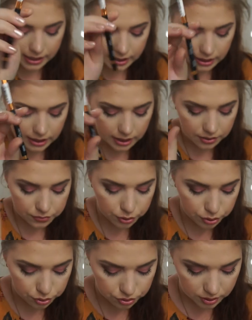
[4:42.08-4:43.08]
I have
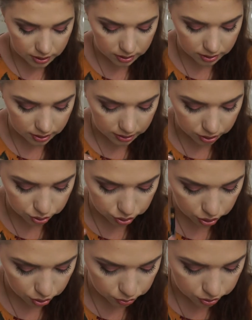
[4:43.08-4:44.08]
used this in
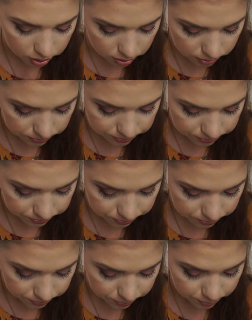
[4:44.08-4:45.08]
total
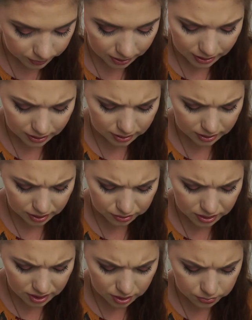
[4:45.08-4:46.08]

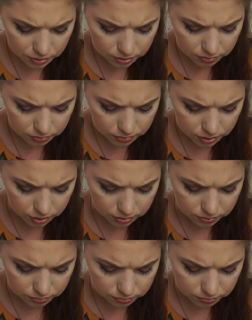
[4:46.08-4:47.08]
11 times?
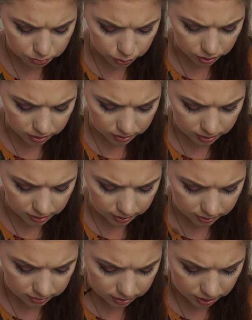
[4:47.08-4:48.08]
No, more than
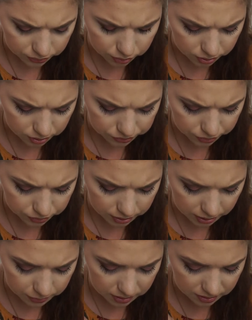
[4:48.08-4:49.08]
that. I've used it a few
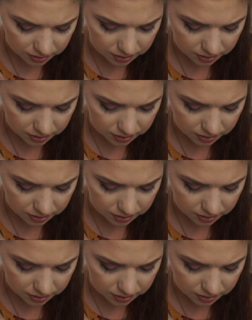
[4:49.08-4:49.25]
times since